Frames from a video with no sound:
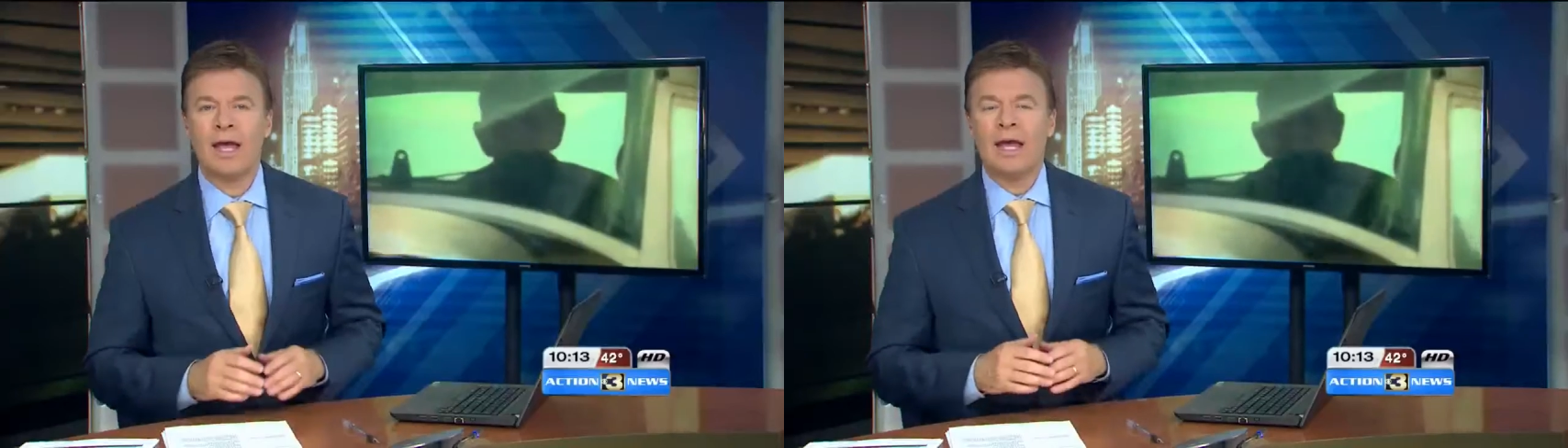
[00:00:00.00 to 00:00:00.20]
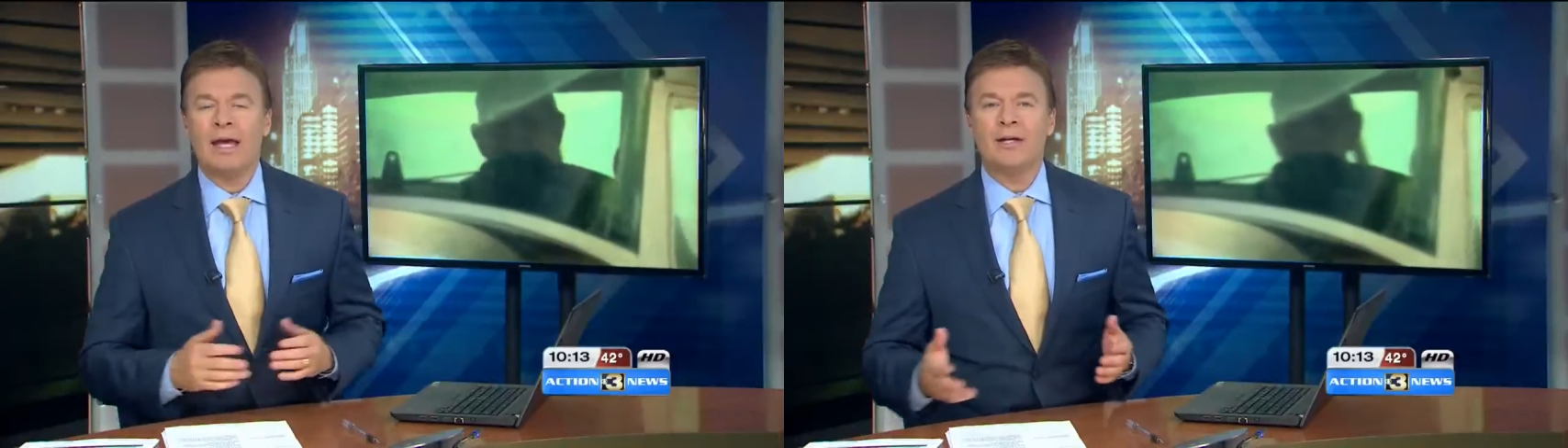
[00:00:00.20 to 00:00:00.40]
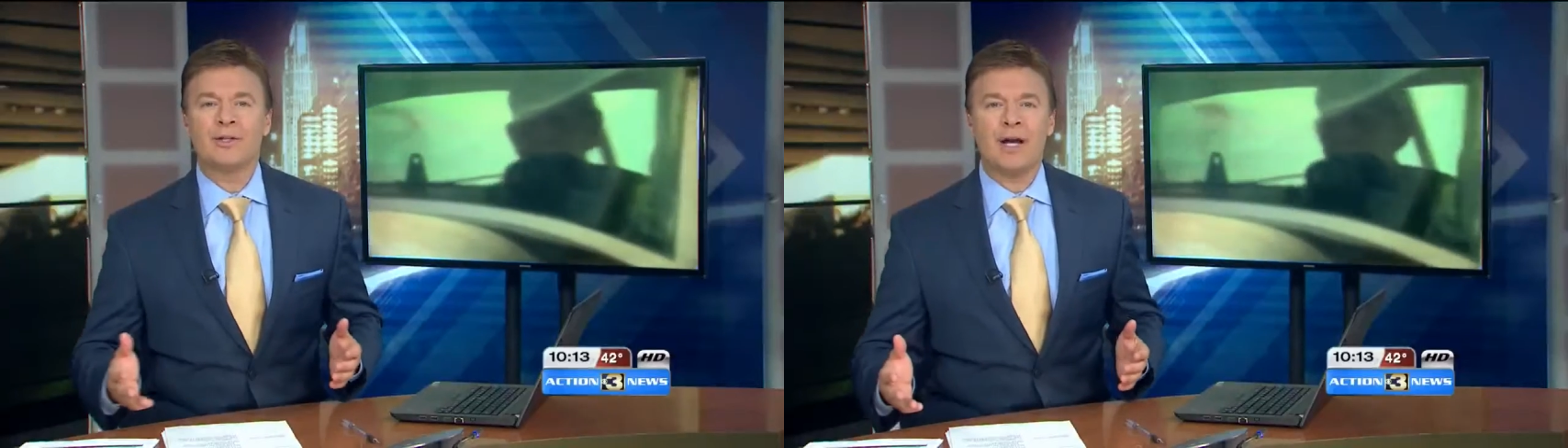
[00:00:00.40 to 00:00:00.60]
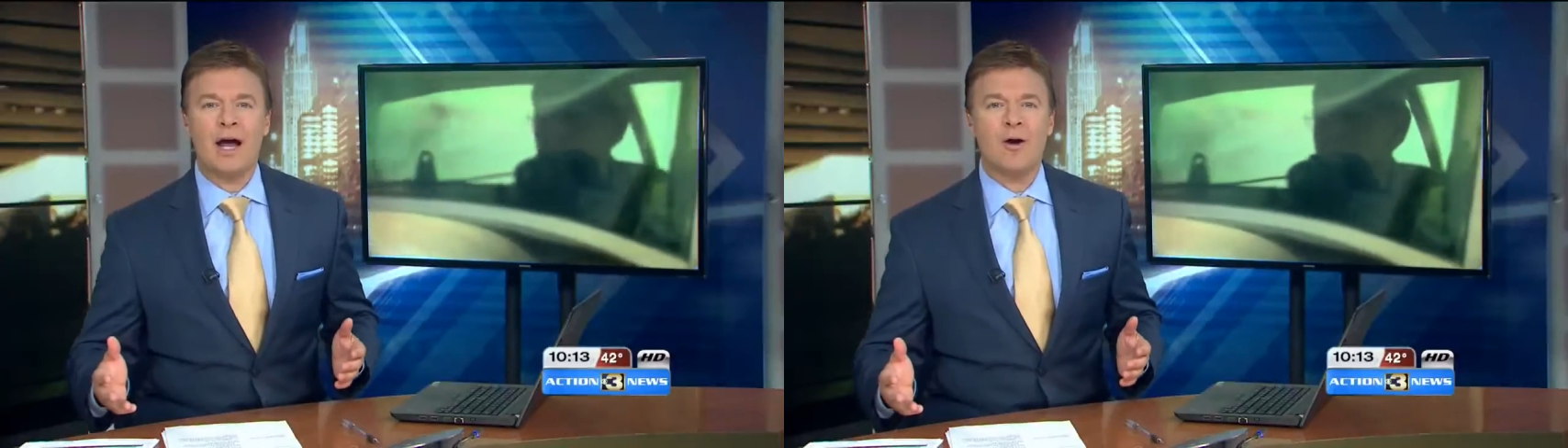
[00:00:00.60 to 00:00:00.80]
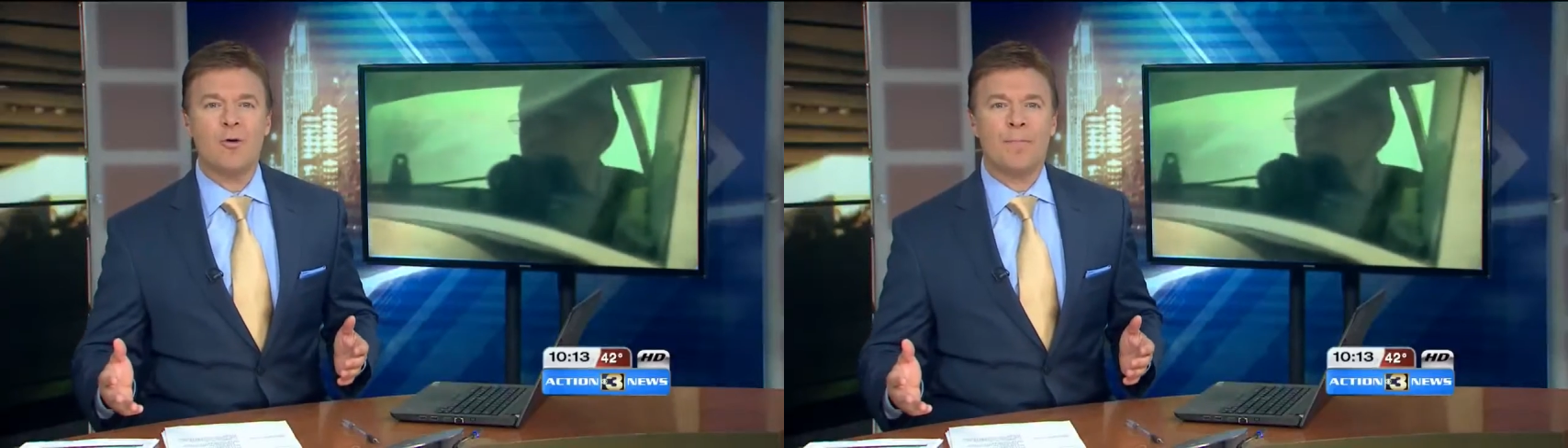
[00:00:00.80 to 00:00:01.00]
He's an
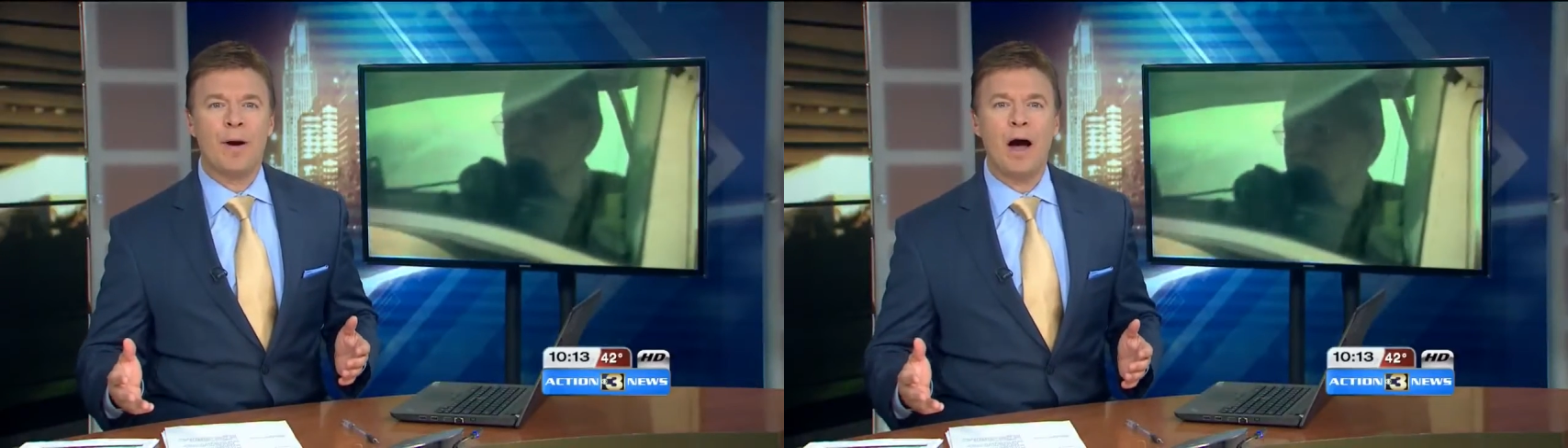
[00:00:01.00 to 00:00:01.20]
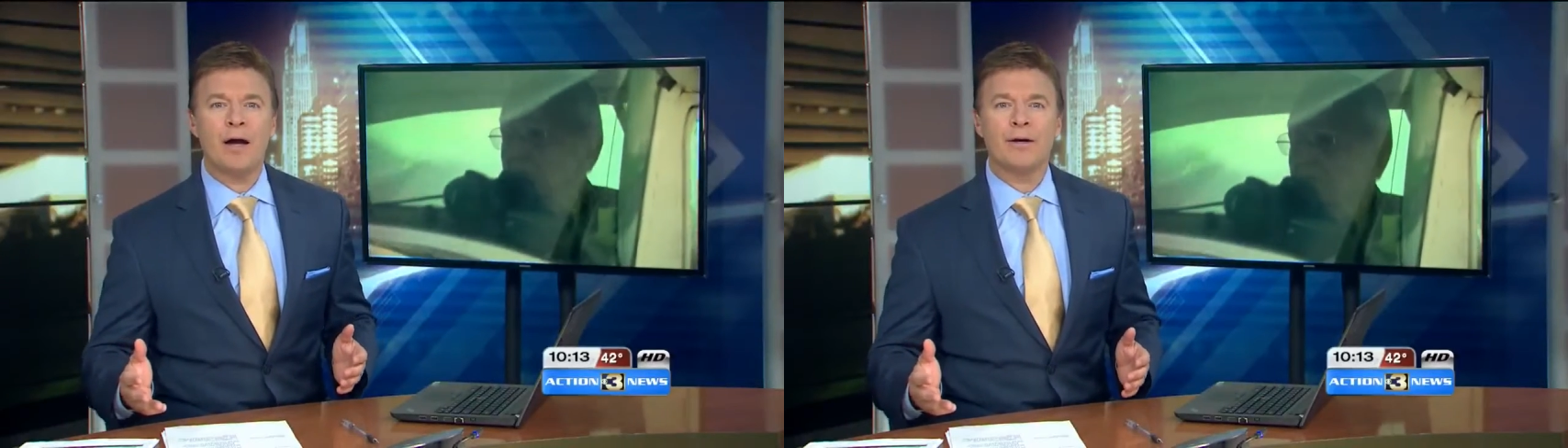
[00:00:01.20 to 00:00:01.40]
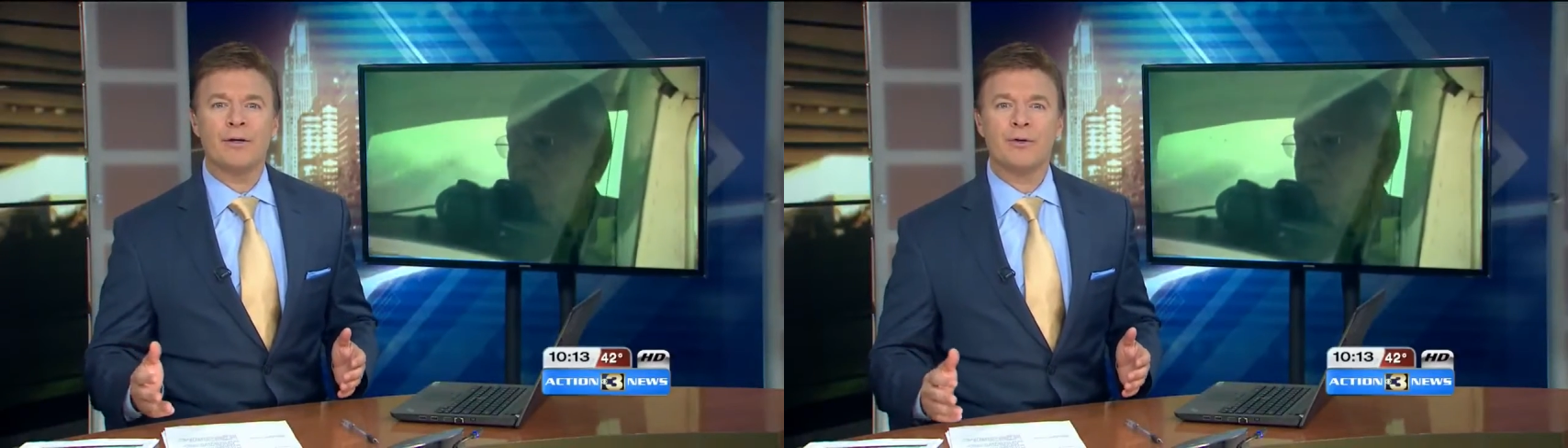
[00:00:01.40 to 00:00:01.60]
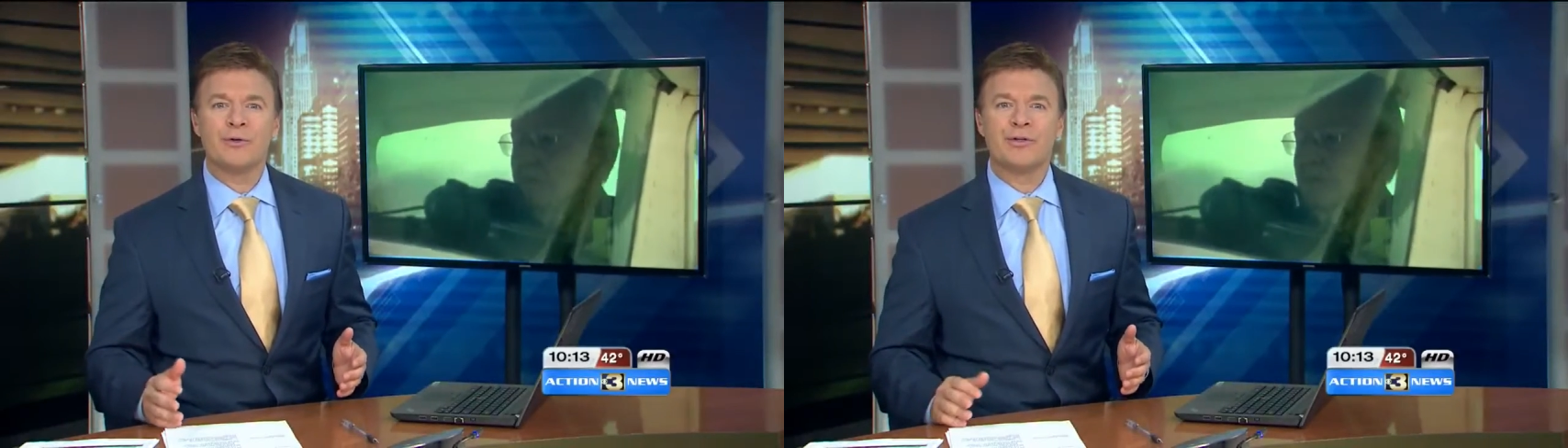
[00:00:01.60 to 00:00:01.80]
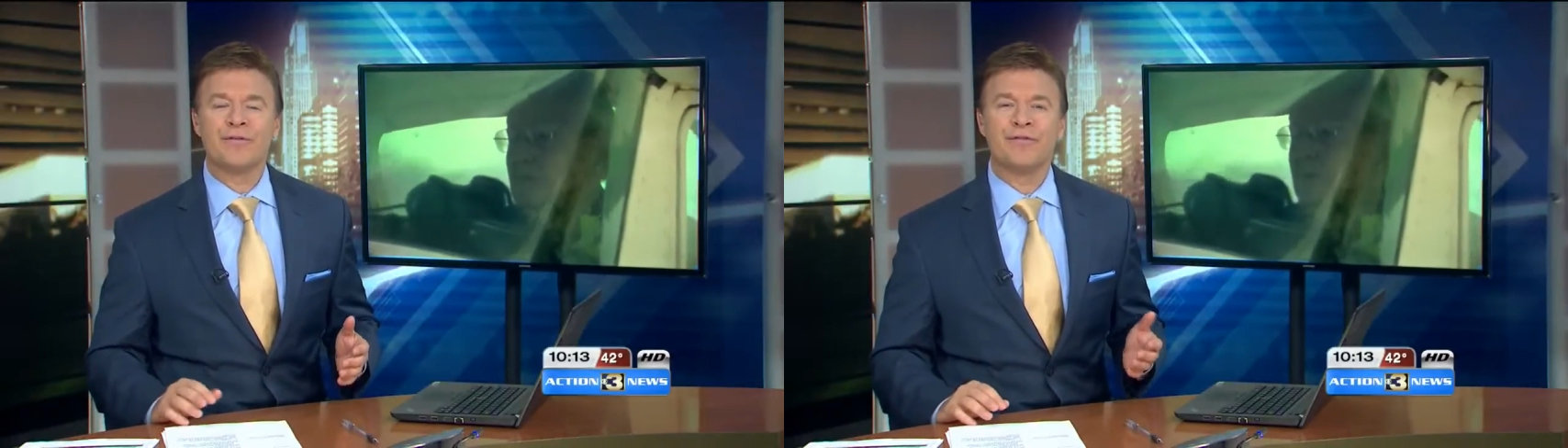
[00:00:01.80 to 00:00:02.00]
Iowa pilot who's
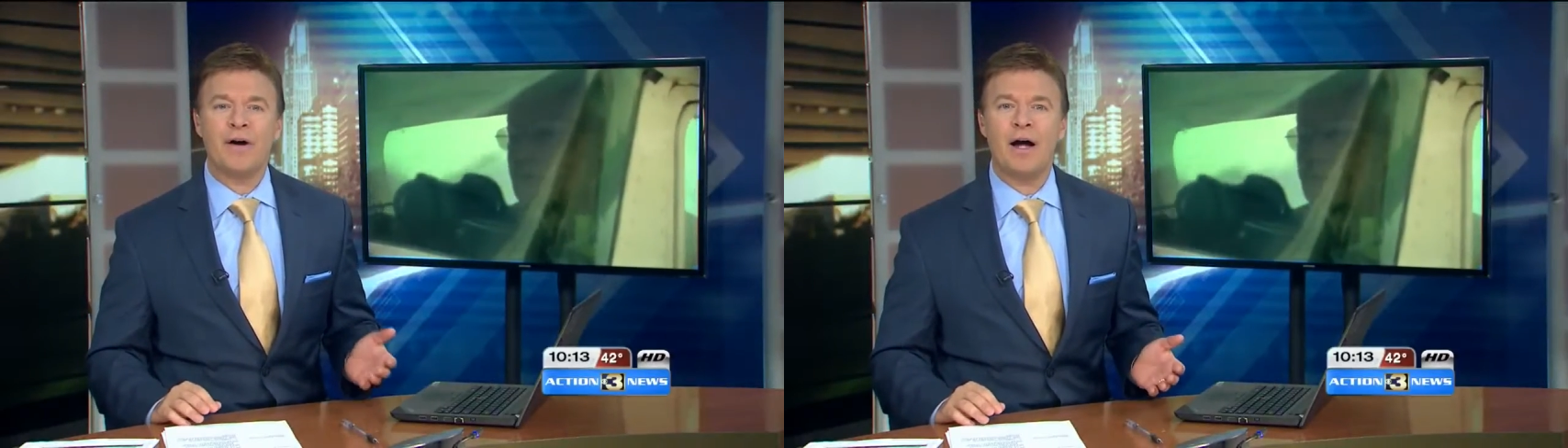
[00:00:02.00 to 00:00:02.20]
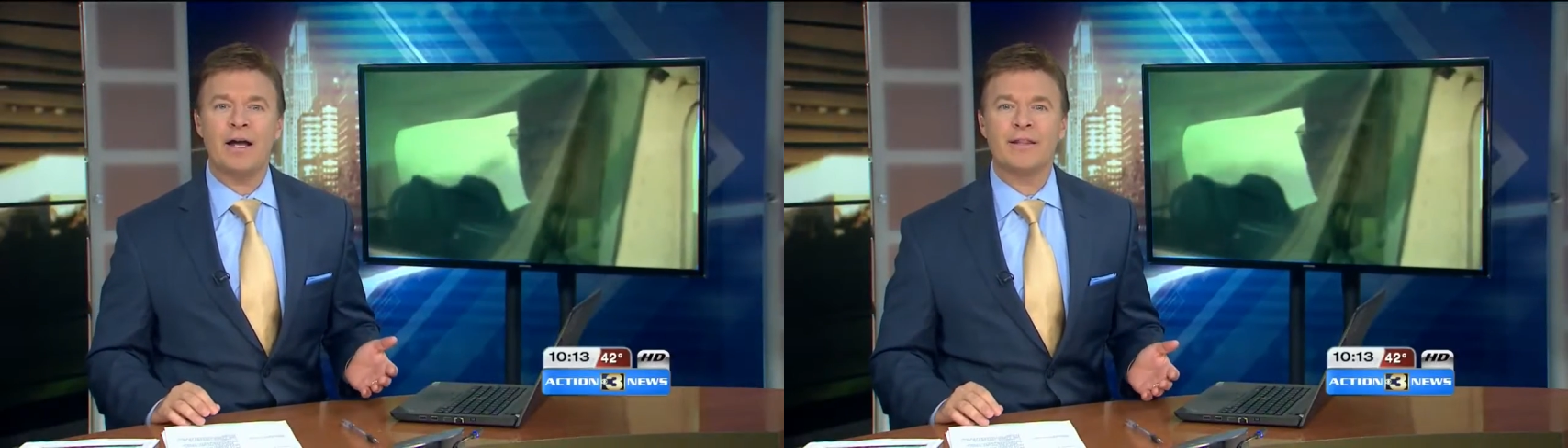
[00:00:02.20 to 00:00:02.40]
defying